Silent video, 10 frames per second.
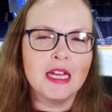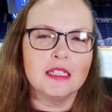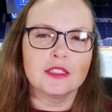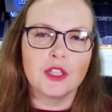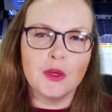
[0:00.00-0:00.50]

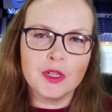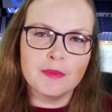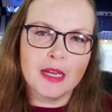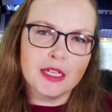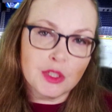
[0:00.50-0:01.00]

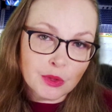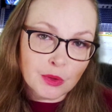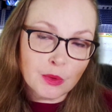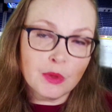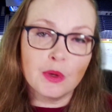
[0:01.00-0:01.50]
Logan
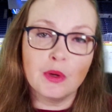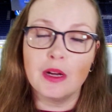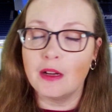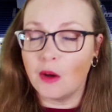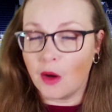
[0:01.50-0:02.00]
Mailloux
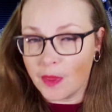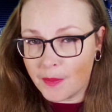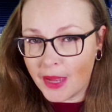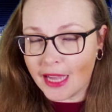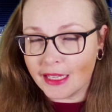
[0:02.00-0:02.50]
on the
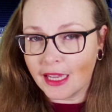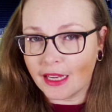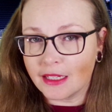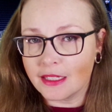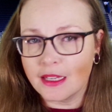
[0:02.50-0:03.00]
back
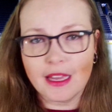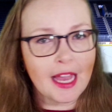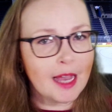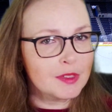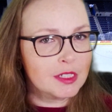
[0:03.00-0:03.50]
end
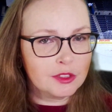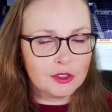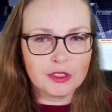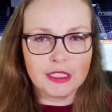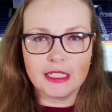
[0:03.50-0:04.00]

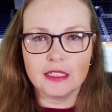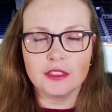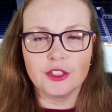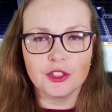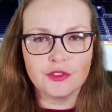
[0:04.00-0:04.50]
absolutely
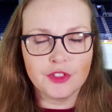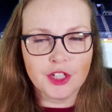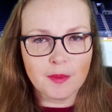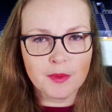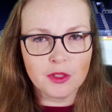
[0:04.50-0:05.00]
looked
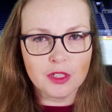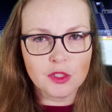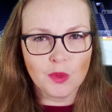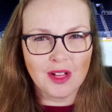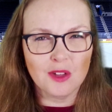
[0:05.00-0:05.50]
phenomenal
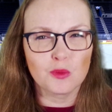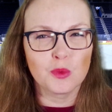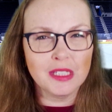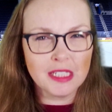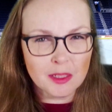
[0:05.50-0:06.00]
as well. I
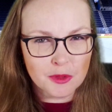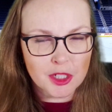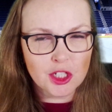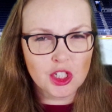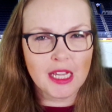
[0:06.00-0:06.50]
really
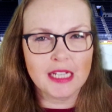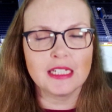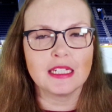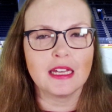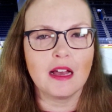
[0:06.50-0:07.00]

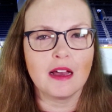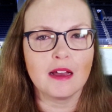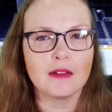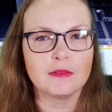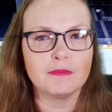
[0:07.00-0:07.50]
appreciated
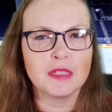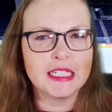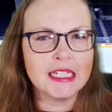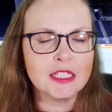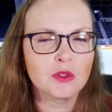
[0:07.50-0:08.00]
uh,
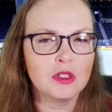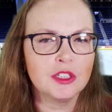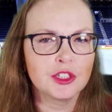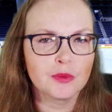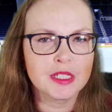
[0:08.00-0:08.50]
Matthias
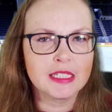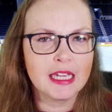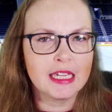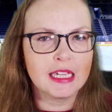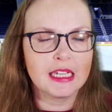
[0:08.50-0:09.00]
Norlander was
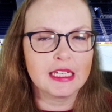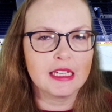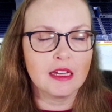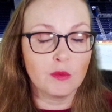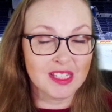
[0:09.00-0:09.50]

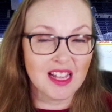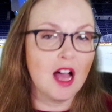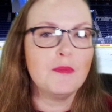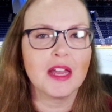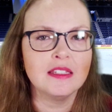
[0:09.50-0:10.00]
taken, uh, was
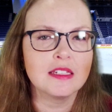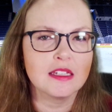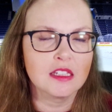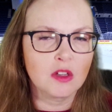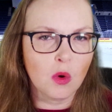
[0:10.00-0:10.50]
upended
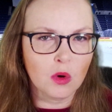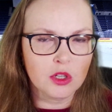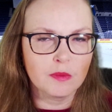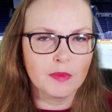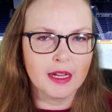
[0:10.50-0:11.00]
in the
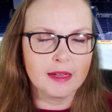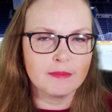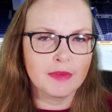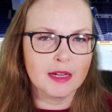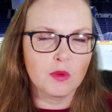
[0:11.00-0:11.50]
corner by
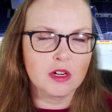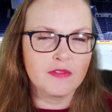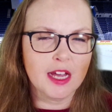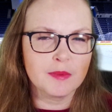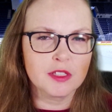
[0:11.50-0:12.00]
by one
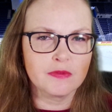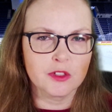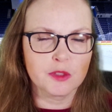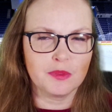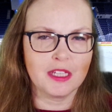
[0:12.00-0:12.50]
of
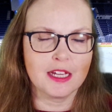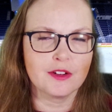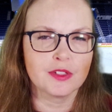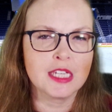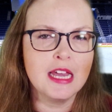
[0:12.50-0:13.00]
Abbotsford's
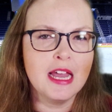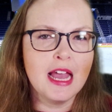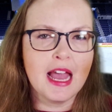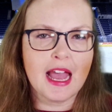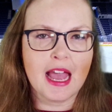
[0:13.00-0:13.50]
players,
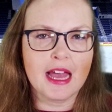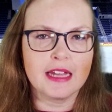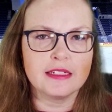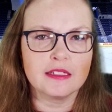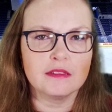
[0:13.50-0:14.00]

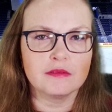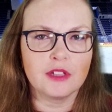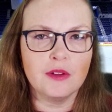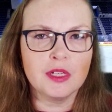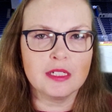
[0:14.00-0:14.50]
and
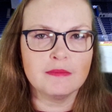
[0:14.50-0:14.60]
Logan